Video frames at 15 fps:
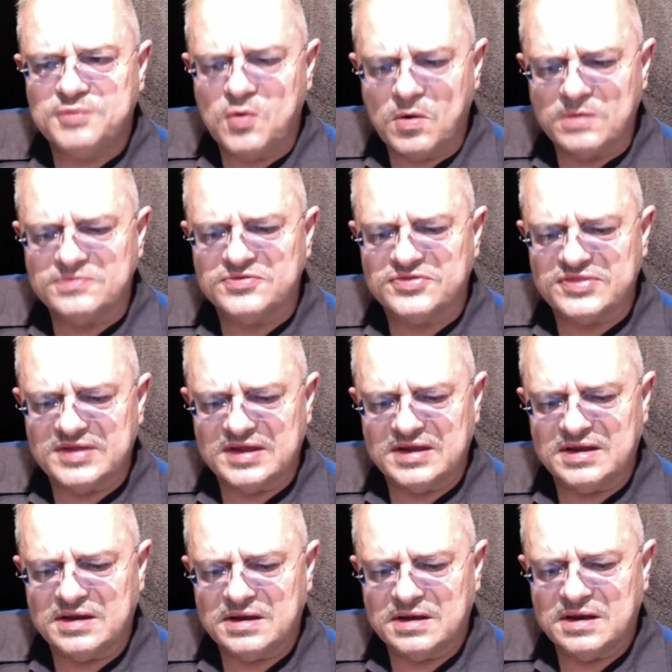The most
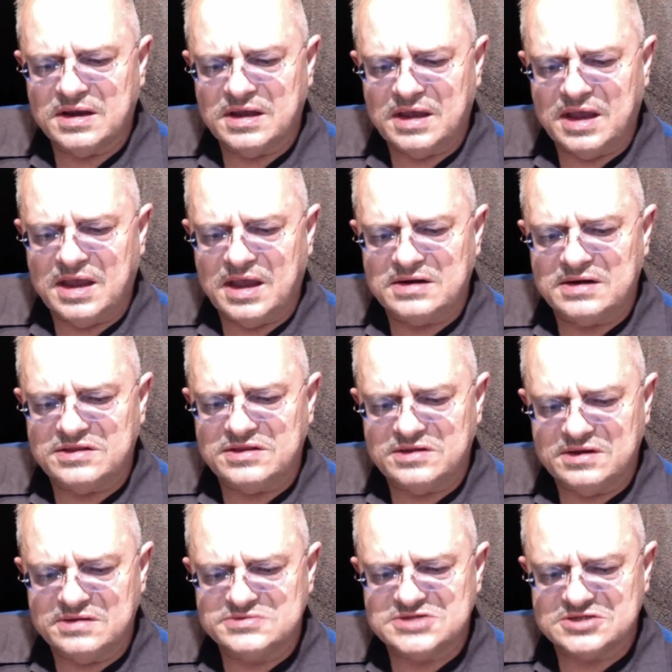important thing,
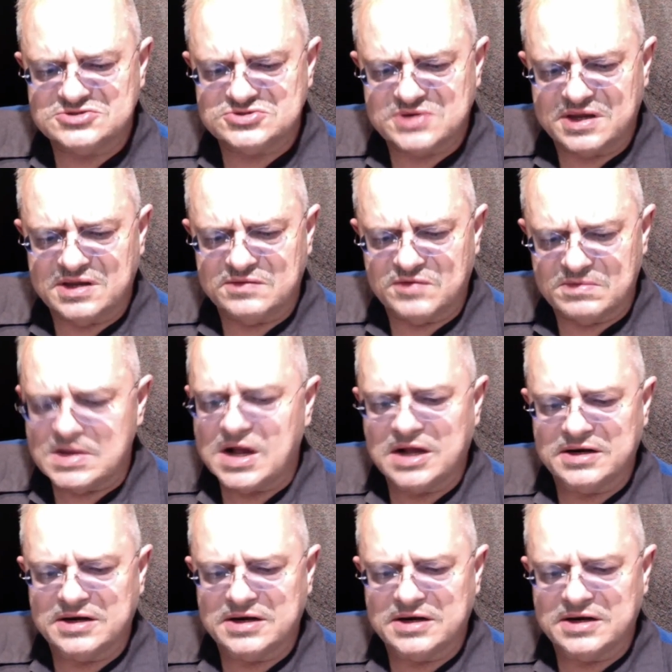and I think it was